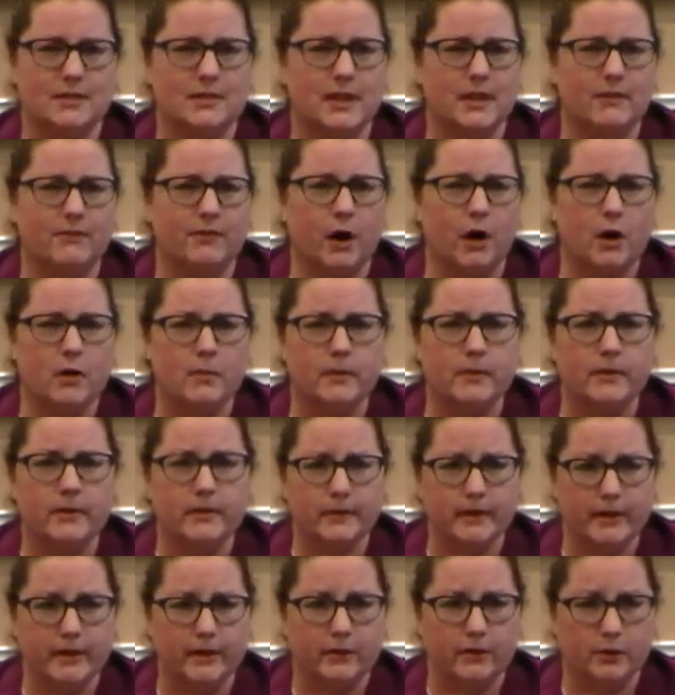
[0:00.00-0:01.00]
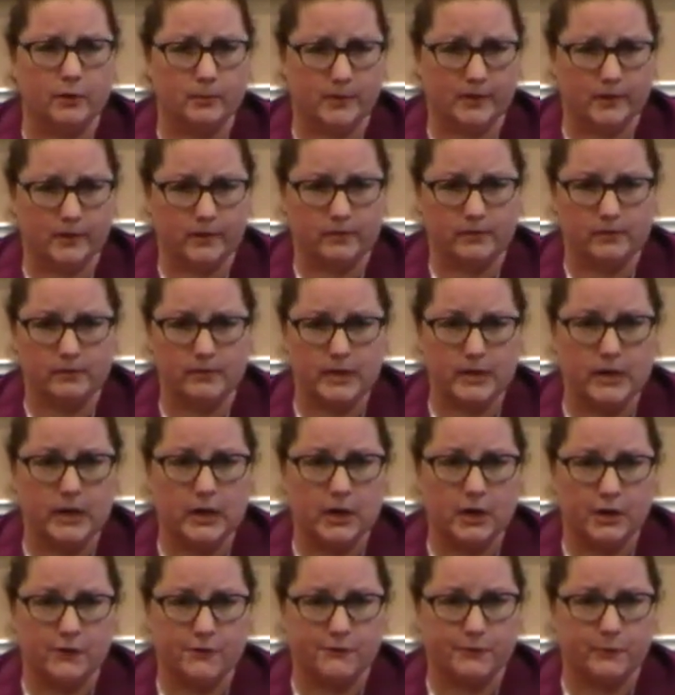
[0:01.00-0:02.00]
safe harbor in her bill
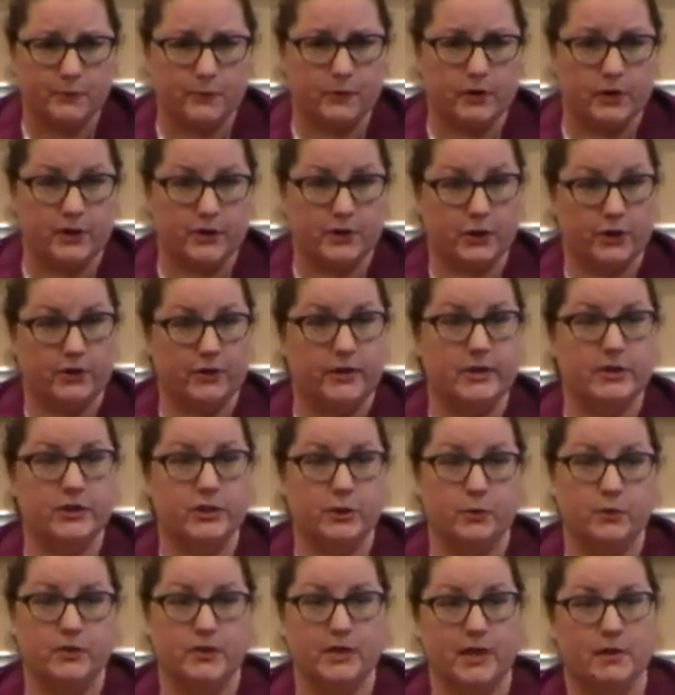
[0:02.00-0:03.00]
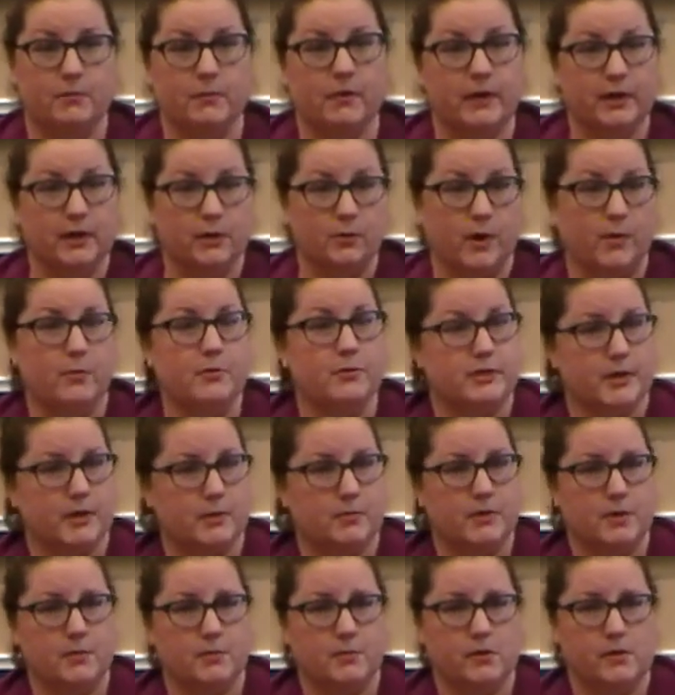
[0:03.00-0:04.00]
for attorneys who would take money to
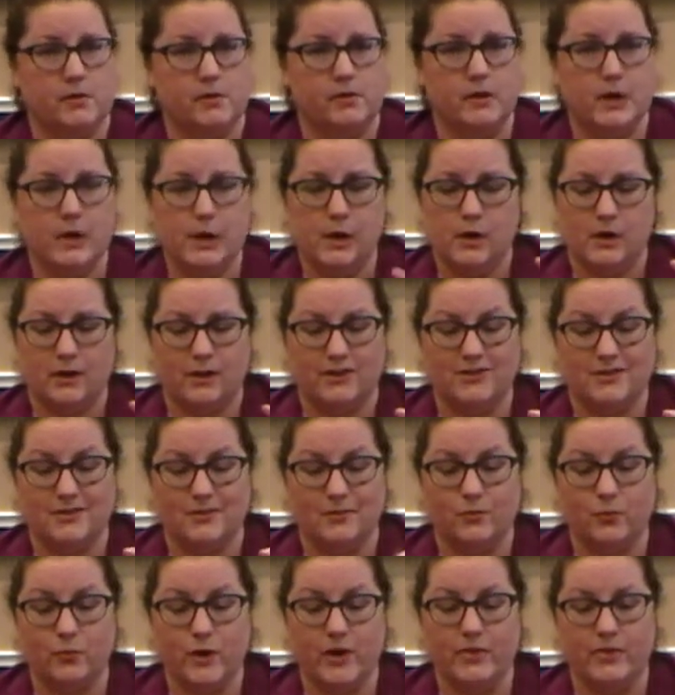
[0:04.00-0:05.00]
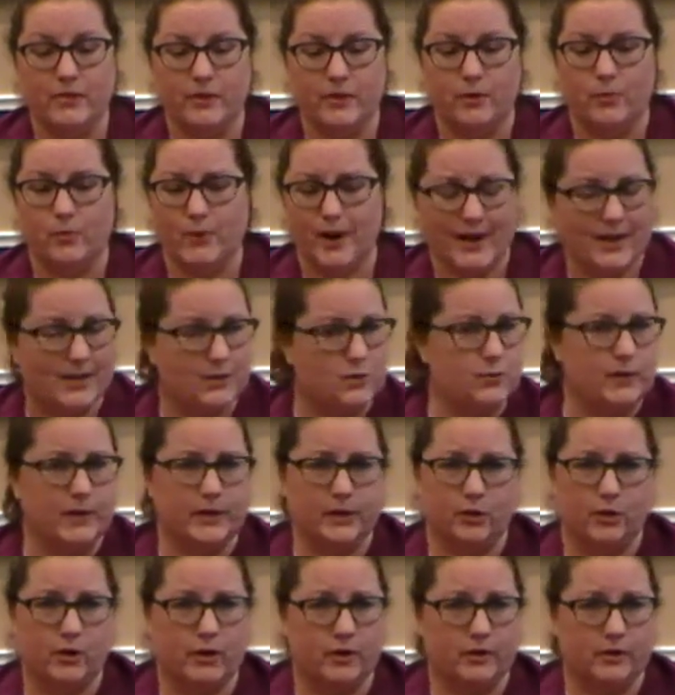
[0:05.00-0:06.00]
represent people, because with the way it's
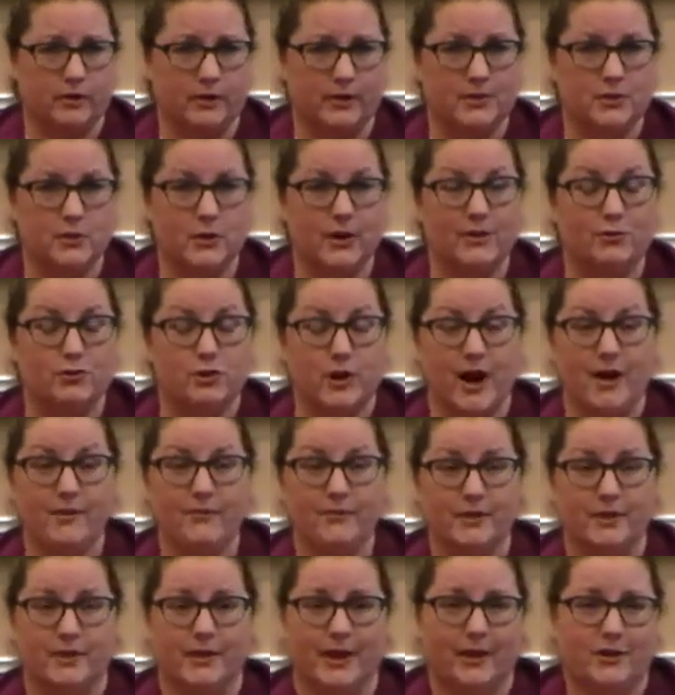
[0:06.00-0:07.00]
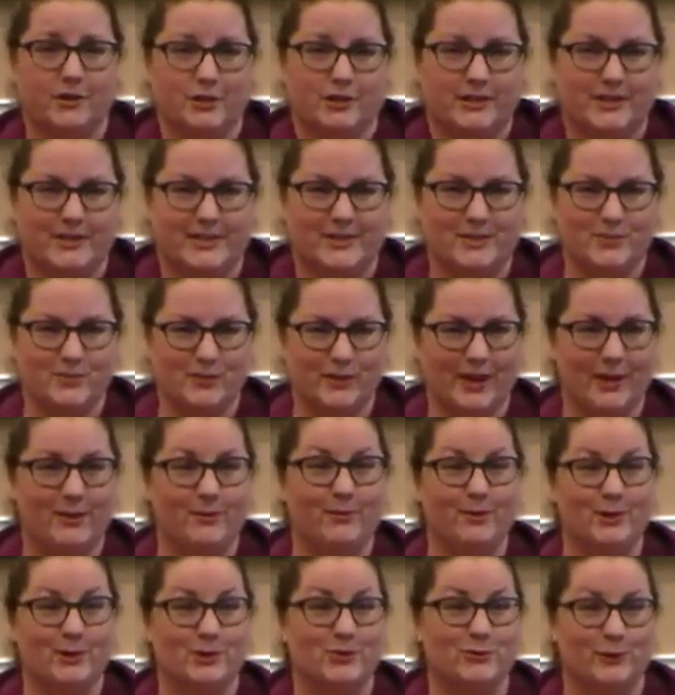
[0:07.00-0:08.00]
written currently. So I drafted actually some
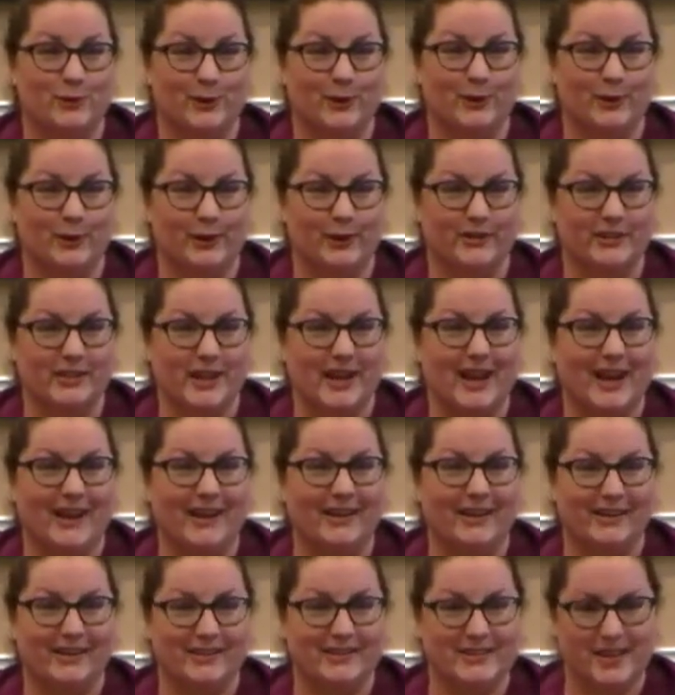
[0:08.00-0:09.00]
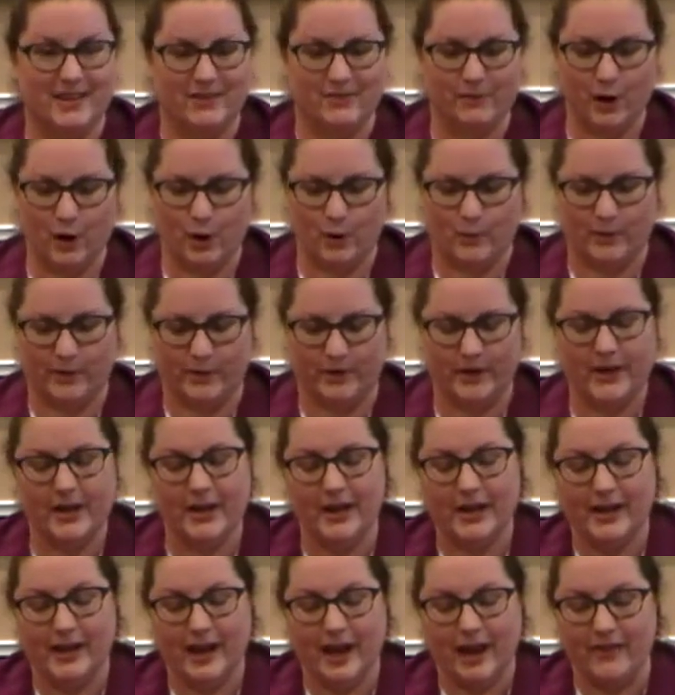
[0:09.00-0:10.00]
language for her to add in a safe harbor.
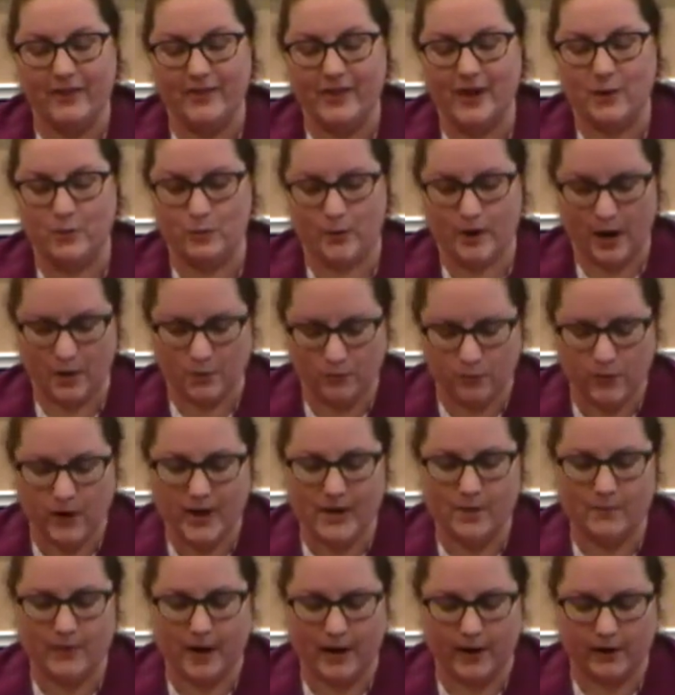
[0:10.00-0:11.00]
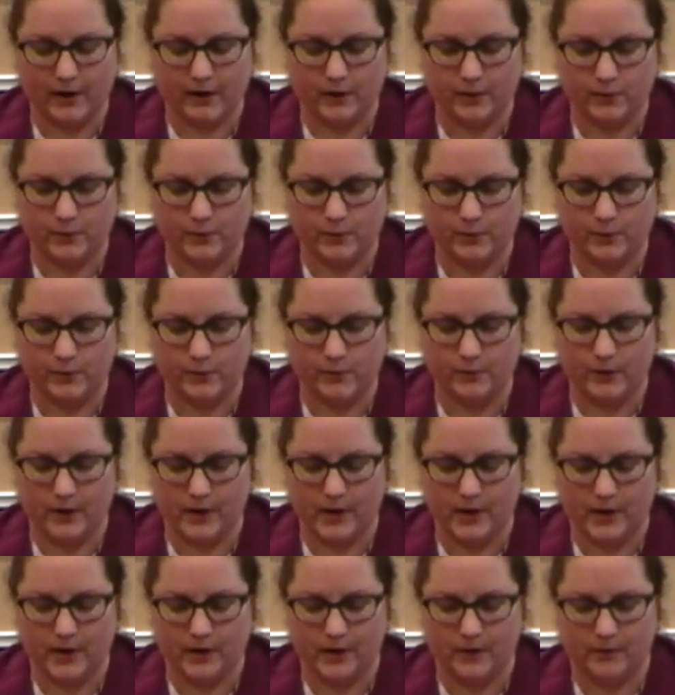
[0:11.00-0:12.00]
And then when I went back through
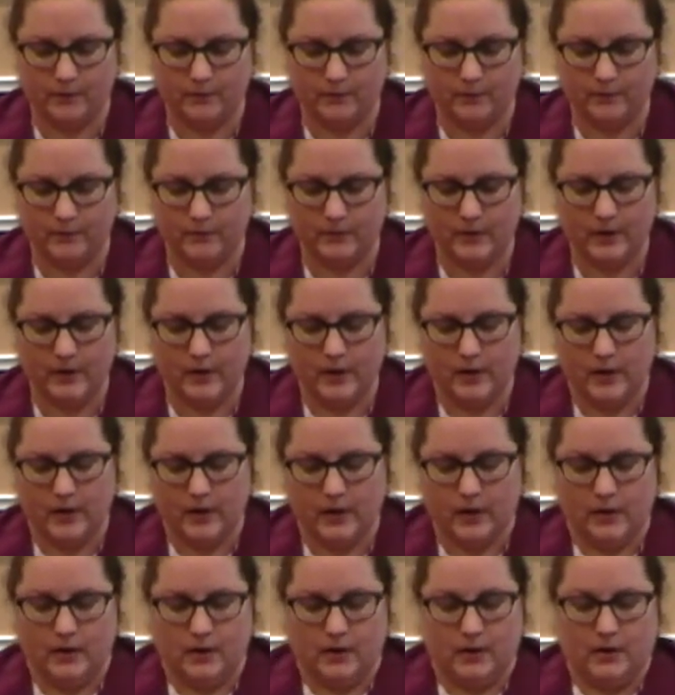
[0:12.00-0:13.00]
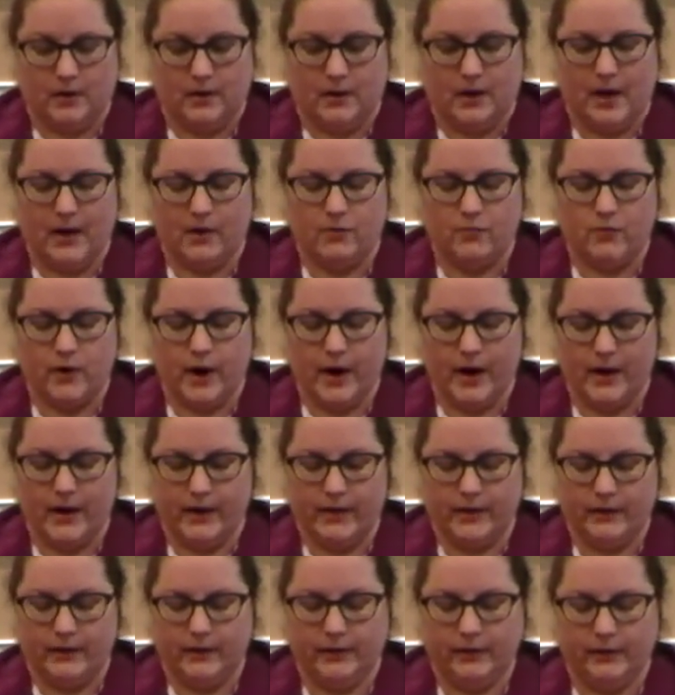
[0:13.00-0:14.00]
and
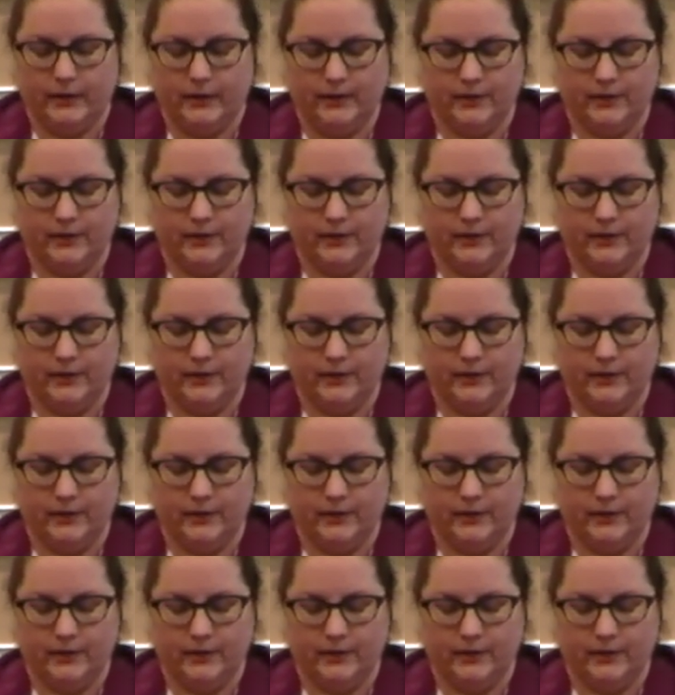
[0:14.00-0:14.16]
read,